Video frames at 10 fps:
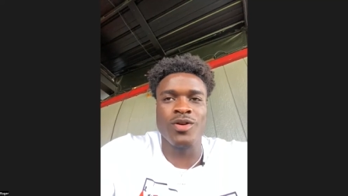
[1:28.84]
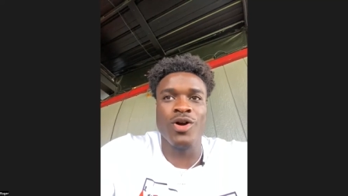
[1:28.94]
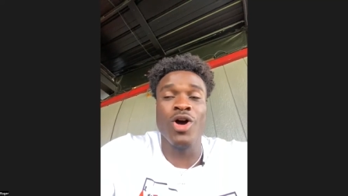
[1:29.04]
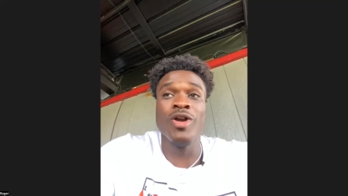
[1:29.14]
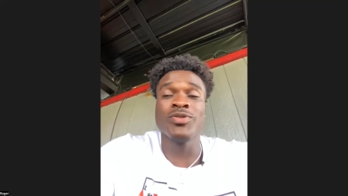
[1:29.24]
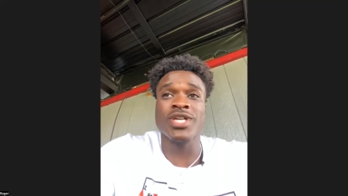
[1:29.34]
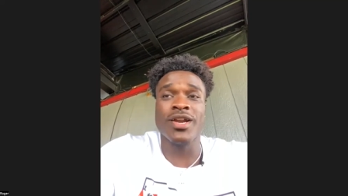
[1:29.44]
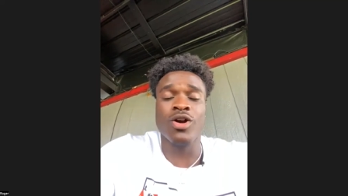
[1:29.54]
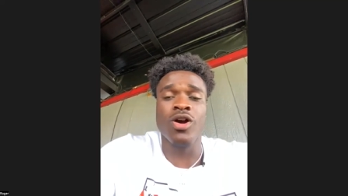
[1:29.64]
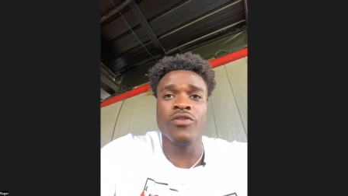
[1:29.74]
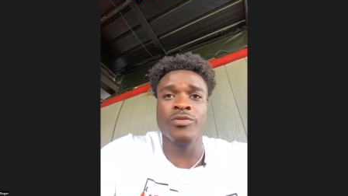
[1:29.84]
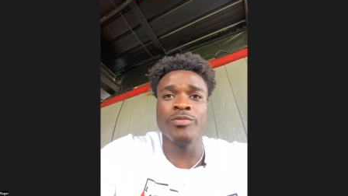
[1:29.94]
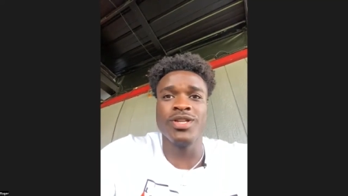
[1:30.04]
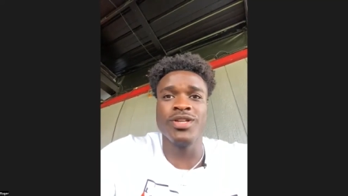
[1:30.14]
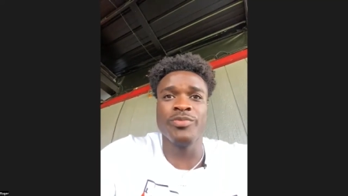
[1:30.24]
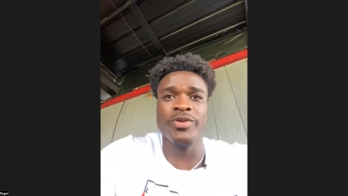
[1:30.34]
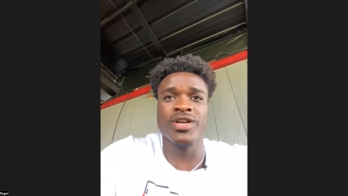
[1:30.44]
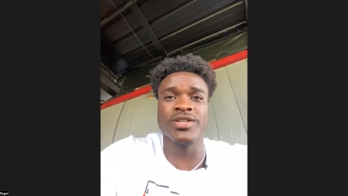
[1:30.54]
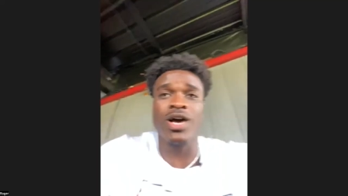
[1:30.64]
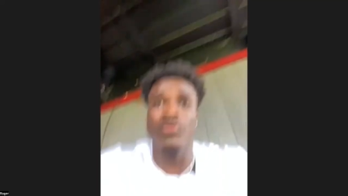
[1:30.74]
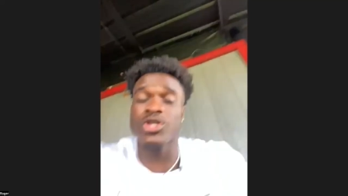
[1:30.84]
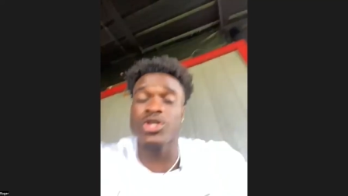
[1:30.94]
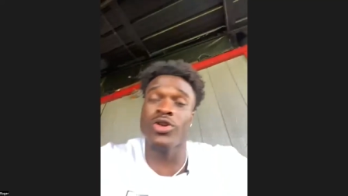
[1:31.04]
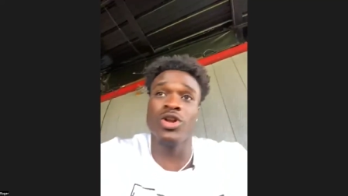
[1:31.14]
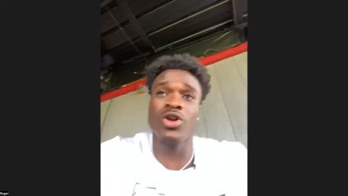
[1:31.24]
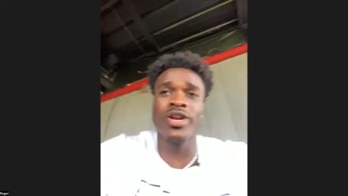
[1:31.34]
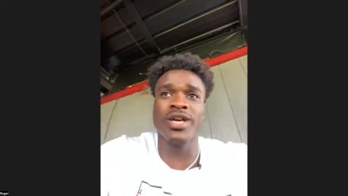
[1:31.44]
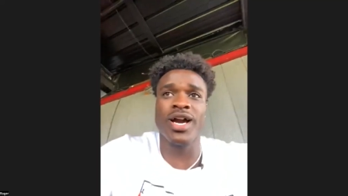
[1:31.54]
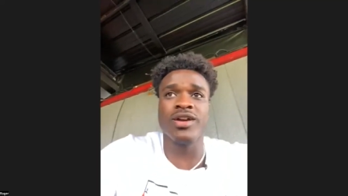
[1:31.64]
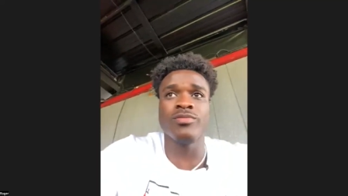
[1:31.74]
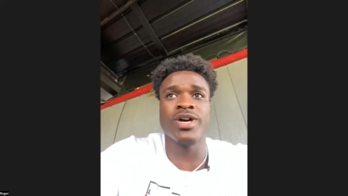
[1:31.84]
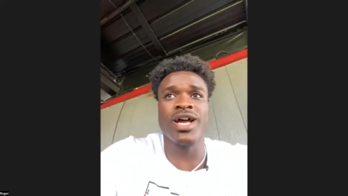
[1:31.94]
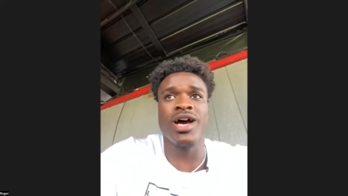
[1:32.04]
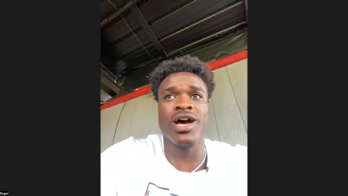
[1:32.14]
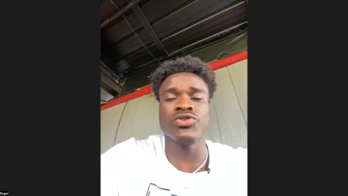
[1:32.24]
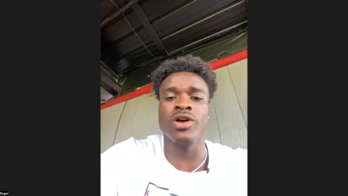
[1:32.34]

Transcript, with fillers: Oh, it was kind of hard for me a little bit because I was lower rated guy coming out of high school.